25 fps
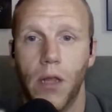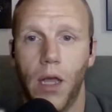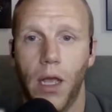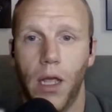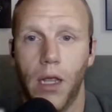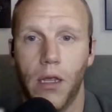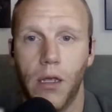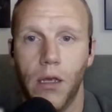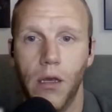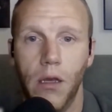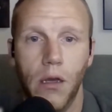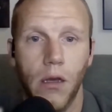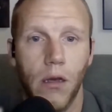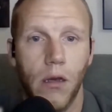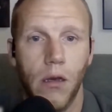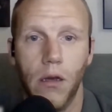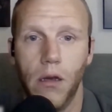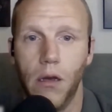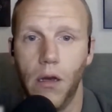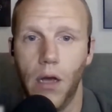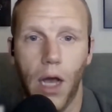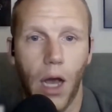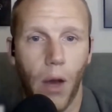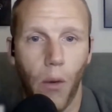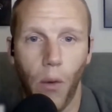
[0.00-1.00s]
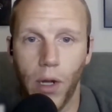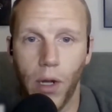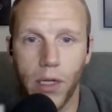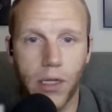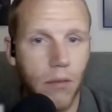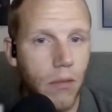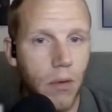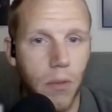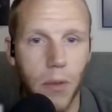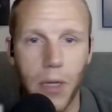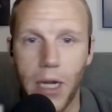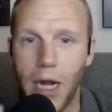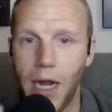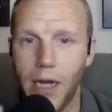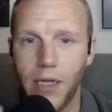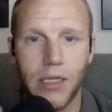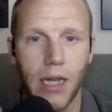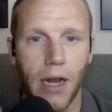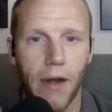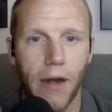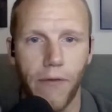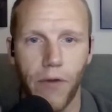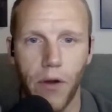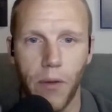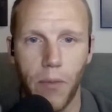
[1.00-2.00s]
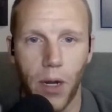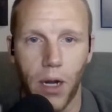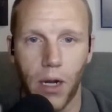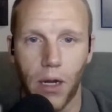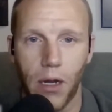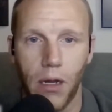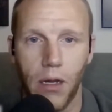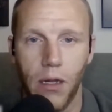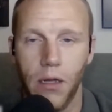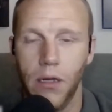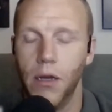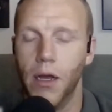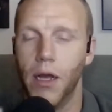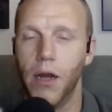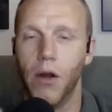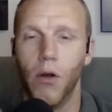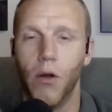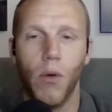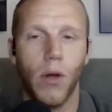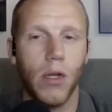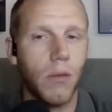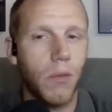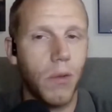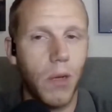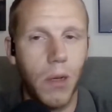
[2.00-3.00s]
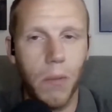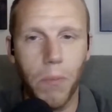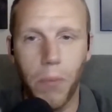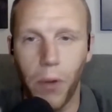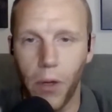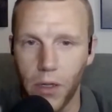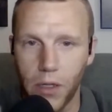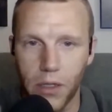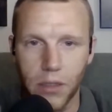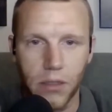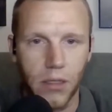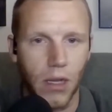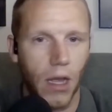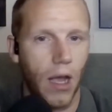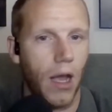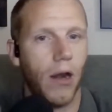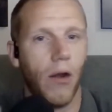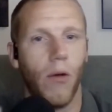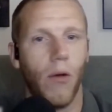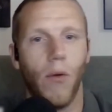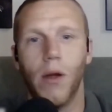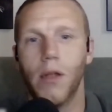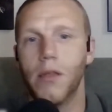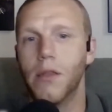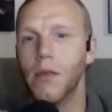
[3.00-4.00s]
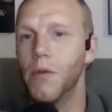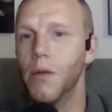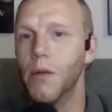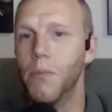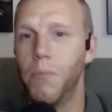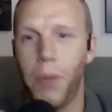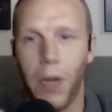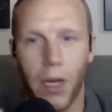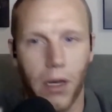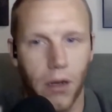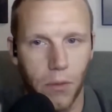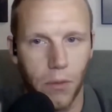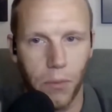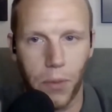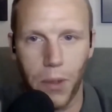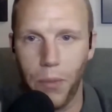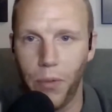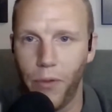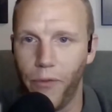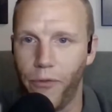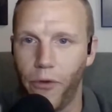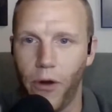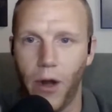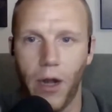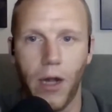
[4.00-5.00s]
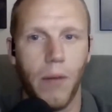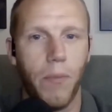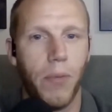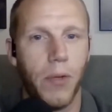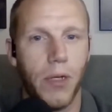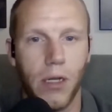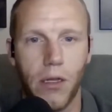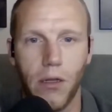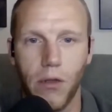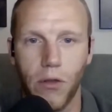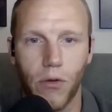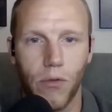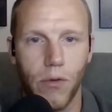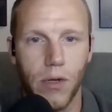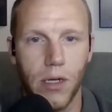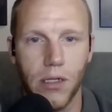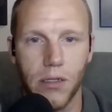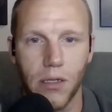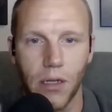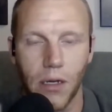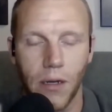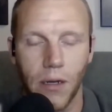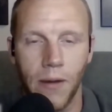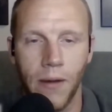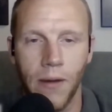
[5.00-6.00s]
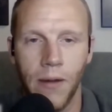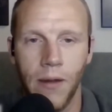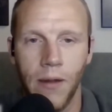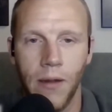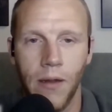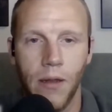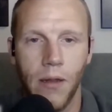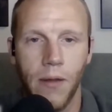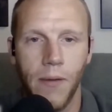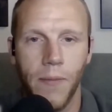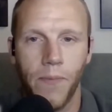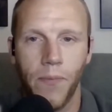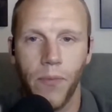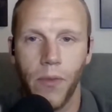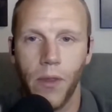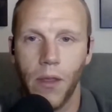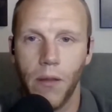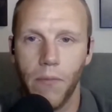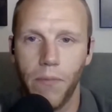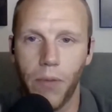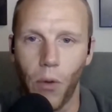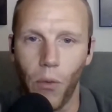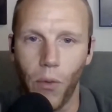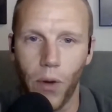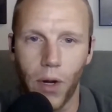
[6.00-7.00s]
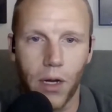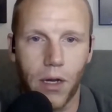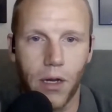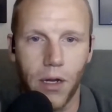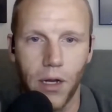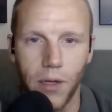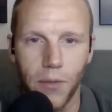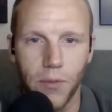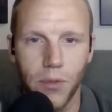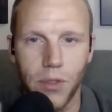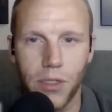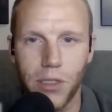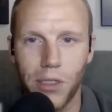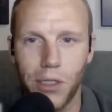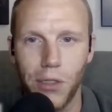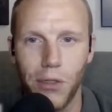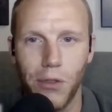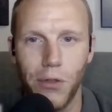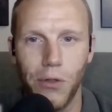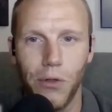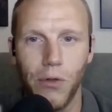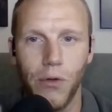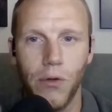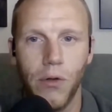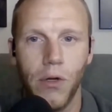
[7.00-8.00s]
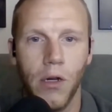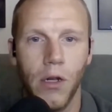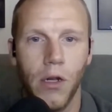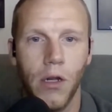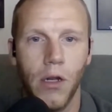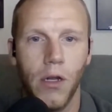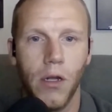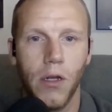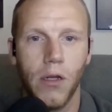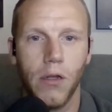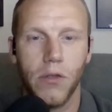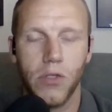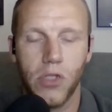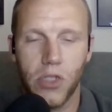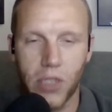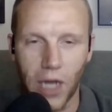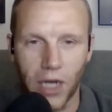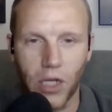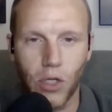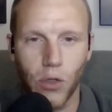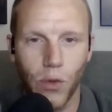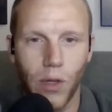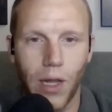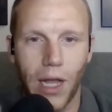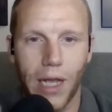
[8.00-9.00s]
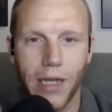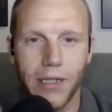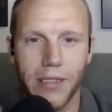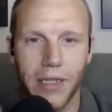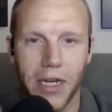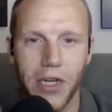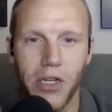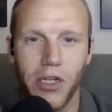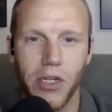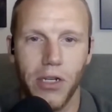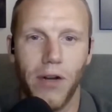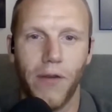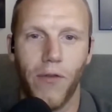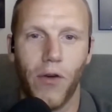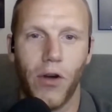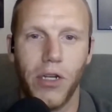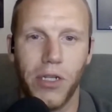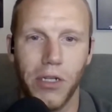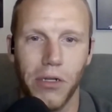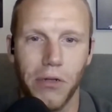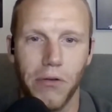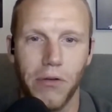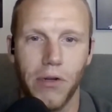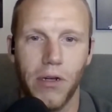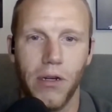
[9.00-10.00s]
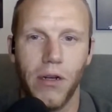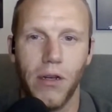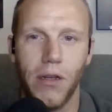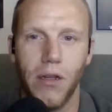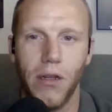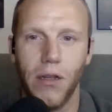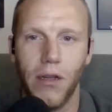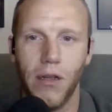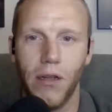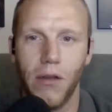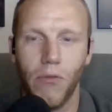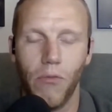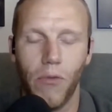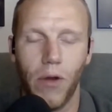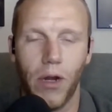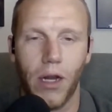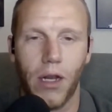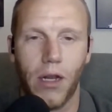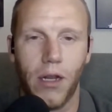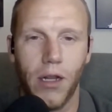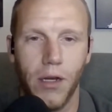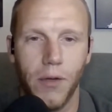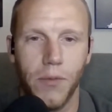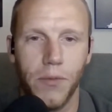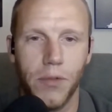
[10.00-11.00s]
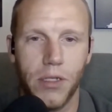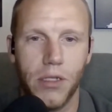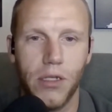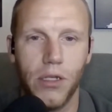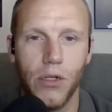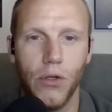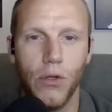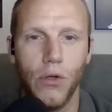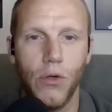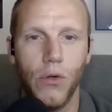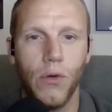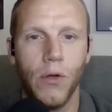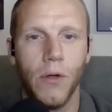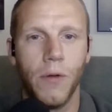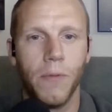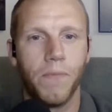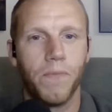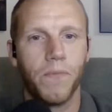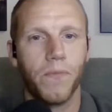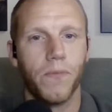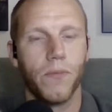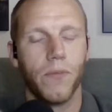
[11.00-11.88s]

Like, I want them to be nice to everybody. I don't want them to be bullies. I don't want them to pick on people for any particular reason. But when it comes to sexualization of our children, when it comes to